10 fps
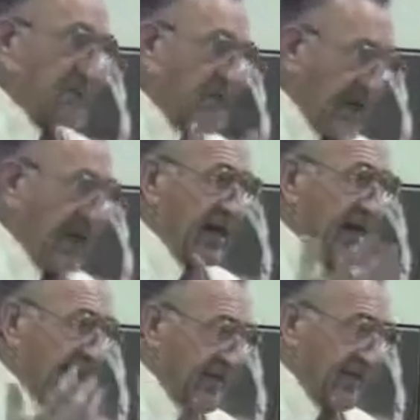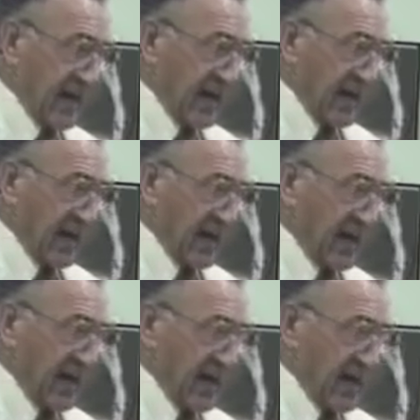daily living,
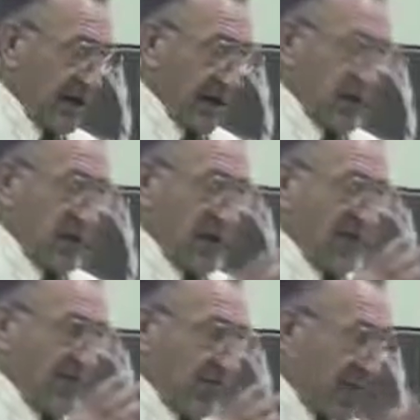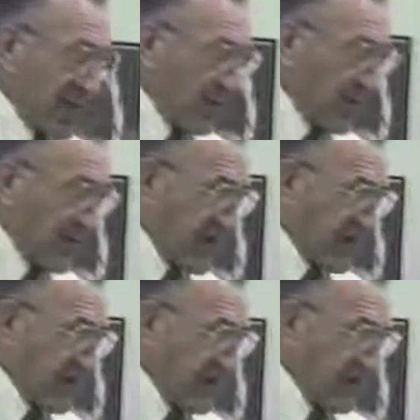and we are familiar with
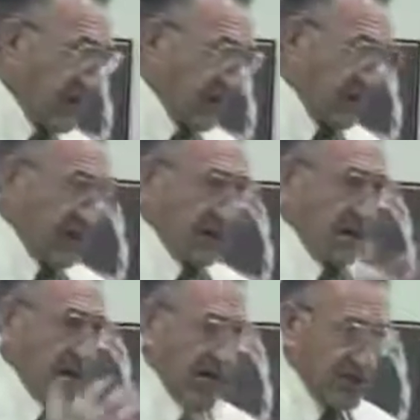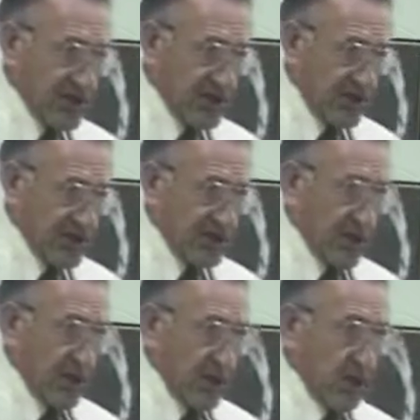it. They mean a lot to us.
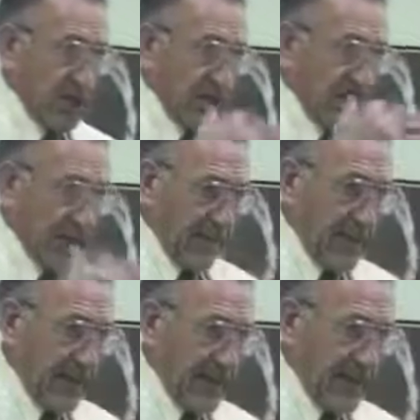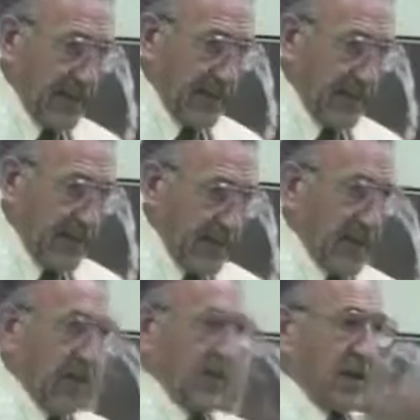We manipulate them,
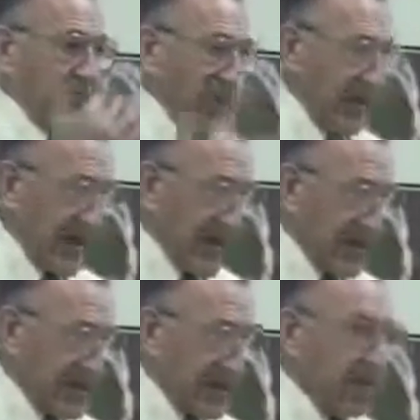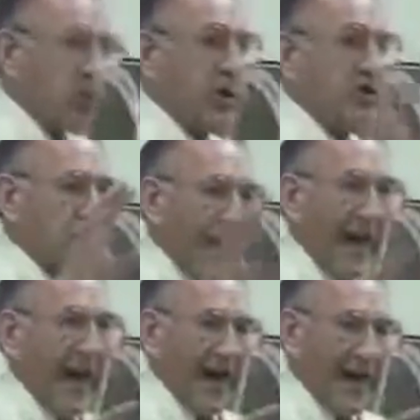they manipulate us. We
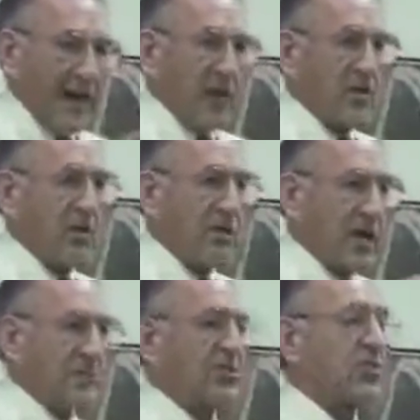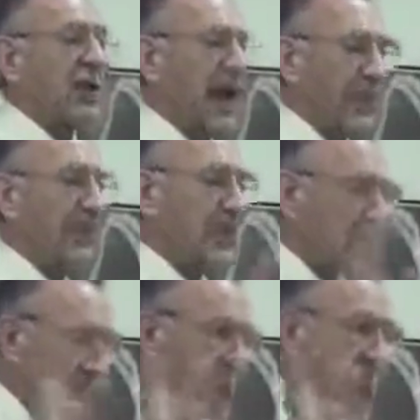try to come to a happy
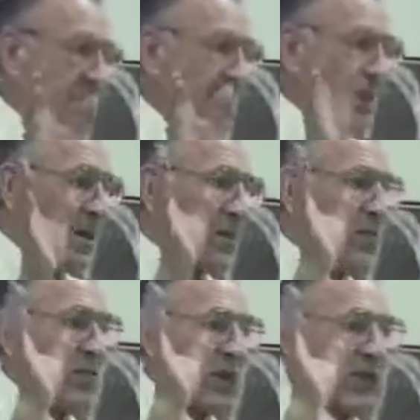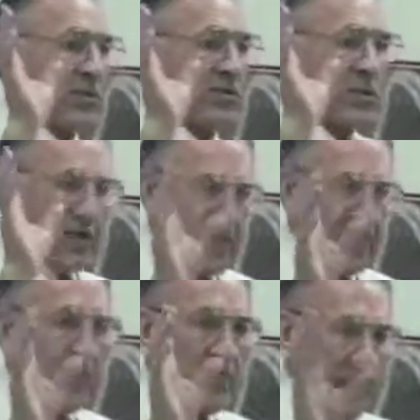conclusion. We want to
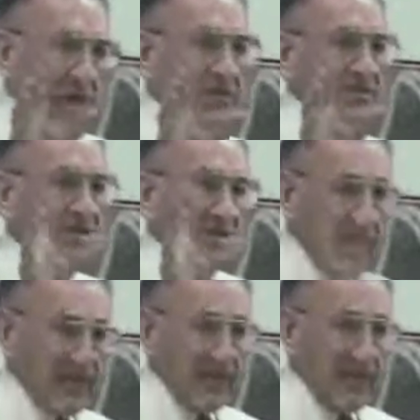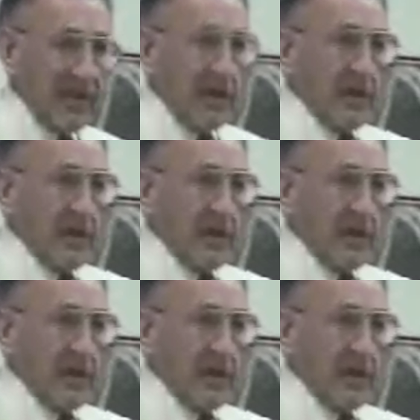live well, successfully,